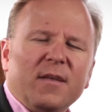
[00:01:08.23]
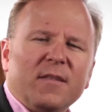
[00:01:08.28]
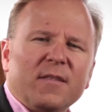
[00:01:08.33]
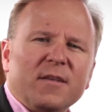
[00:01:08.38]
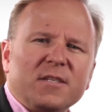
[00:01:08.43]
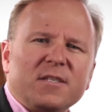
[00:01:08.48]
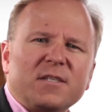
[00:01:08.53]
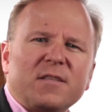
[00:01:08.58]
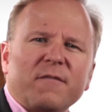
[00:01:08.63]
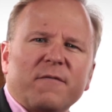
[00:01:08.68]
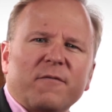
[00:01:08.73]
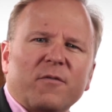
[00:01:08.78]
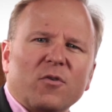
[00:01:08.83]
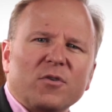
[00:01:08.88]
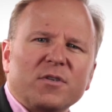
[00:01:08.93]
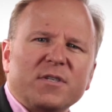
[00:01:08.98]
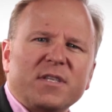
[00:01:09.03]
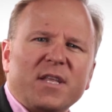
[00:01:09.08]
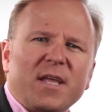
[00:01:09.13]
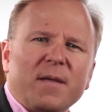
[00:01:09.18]
This is the
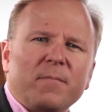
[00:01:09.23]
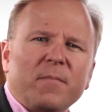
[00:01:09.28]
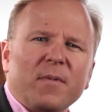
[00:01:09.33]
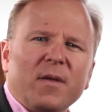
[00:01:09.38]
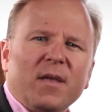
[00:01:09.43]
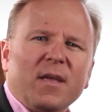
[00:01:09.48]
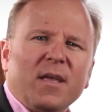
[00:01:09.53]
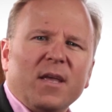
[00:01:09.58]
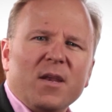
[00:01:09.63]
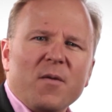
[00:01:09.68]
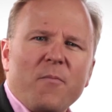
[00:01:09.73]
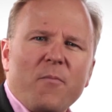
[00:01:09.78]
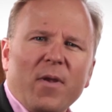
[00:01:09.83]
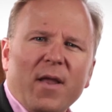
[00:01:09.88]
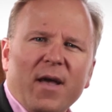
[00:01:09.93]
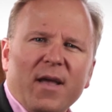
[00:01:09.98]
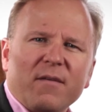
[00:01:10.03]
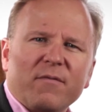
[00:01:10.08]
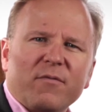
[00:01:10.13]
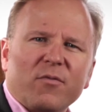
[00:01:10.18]
first step in
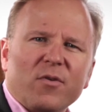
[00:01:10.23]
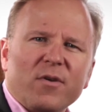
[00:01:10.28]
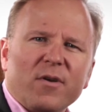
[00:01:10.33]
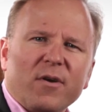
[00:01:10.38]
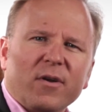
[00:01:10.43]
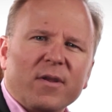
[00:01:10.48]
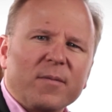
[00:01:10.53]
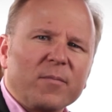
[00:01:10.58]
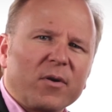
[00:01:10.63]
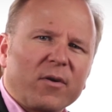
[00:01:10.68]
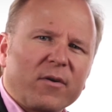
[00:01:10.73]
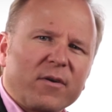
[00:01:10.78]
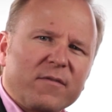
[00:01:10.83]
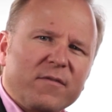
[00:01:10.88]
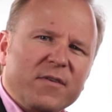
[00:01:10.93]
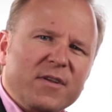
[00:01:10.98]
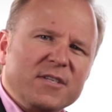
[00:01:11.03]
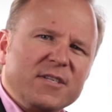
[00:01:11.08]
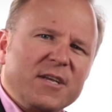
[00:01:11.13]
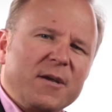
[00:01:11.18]
applying for a non-immigrant
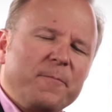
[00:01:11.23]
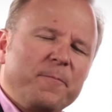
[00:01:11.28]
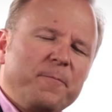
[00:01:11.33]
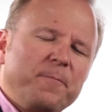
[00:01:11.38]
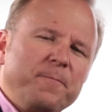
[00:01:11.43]
visa.